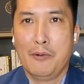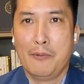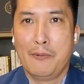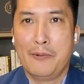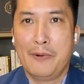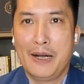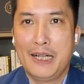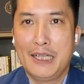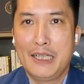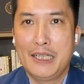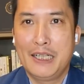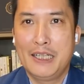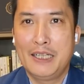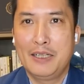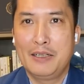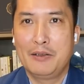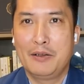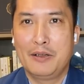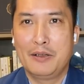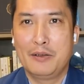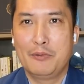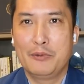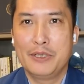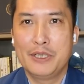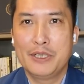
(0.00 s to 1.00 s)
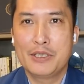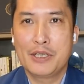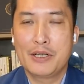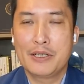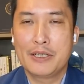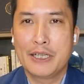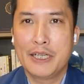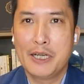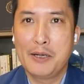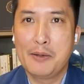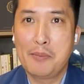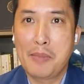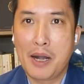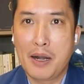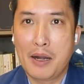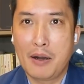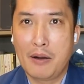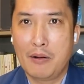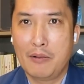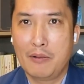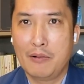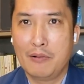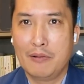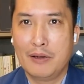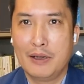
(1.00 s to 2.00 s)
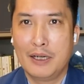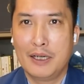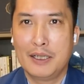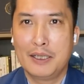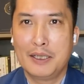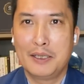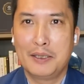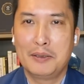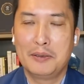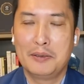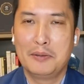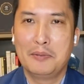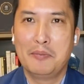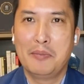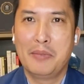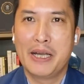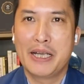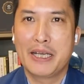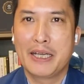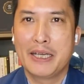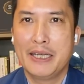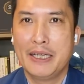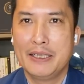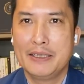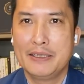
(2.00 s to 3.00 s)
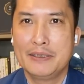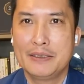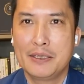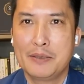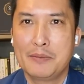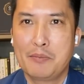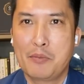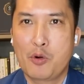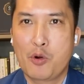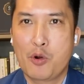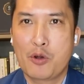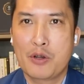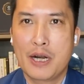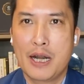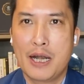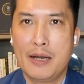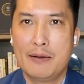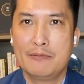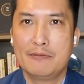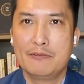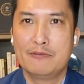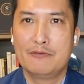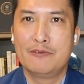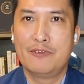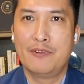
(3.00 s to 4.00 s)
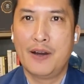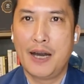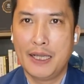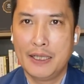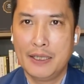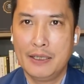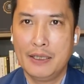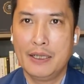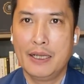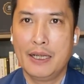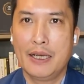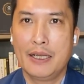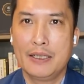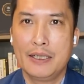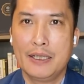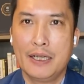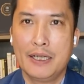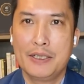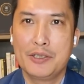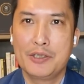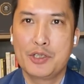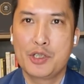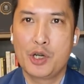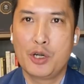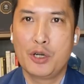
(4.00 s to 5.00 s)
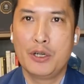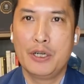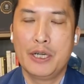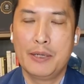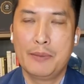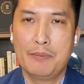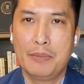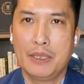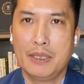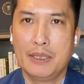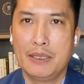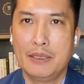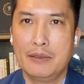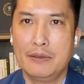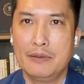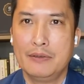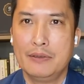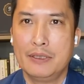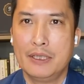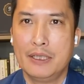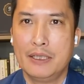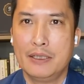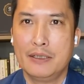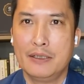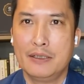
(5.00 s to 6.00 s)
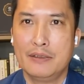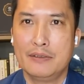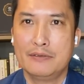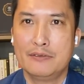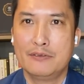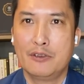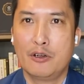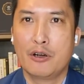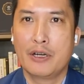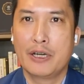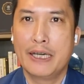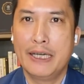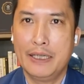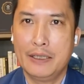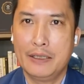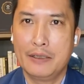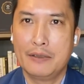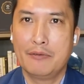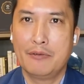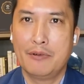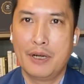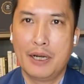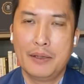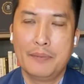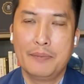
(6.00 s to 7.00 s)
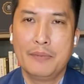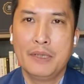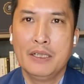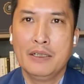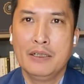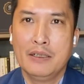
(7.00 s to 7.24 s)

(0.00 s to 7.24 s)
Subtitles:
Well, we're talking about making the program fun and enjoyable for kids, right?